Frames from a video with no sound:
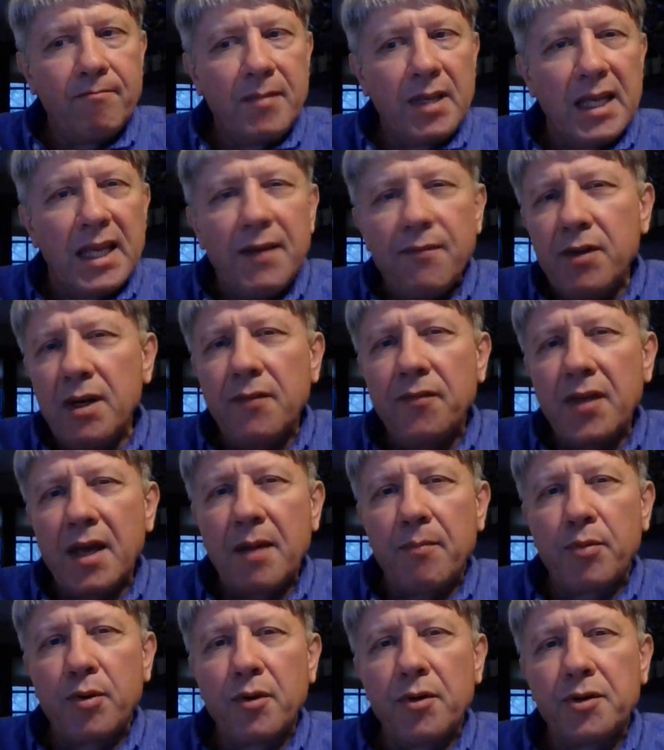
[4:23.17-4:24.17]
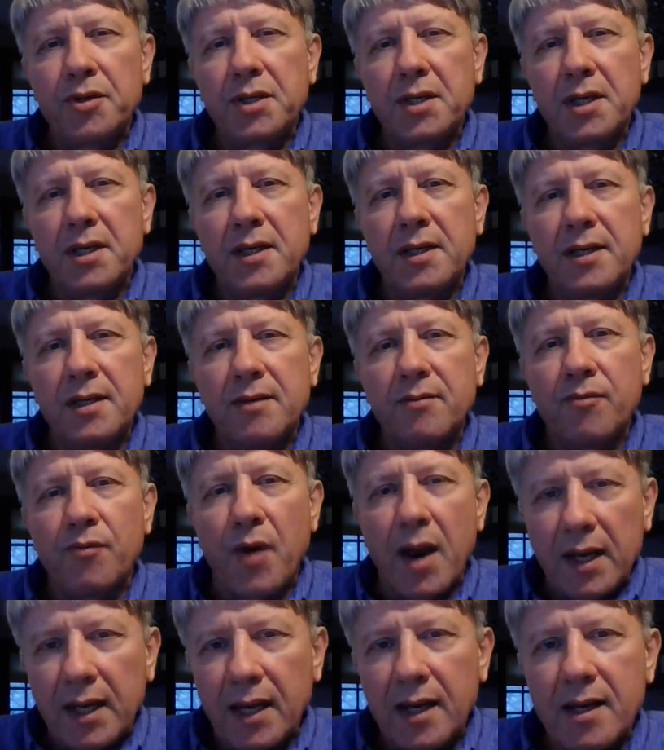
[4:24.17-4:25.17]
even if that person
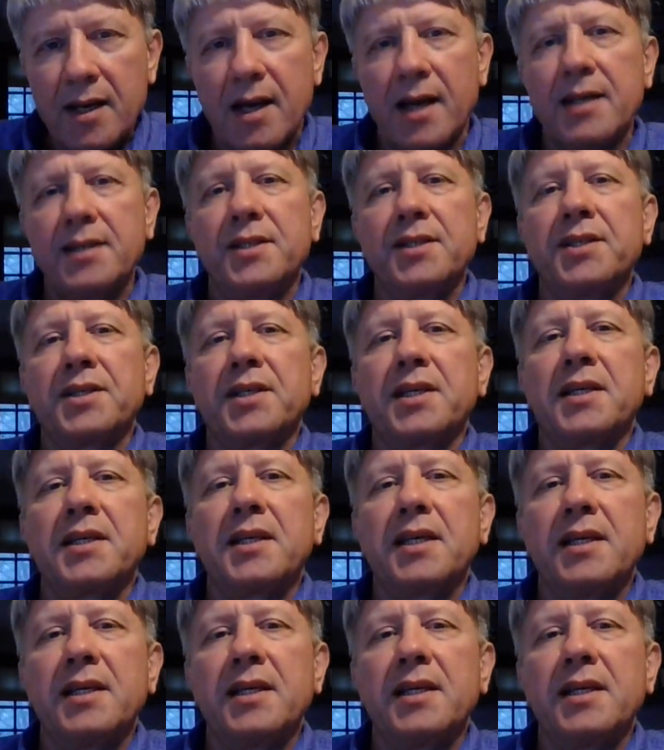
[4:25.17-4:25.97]
recognizes it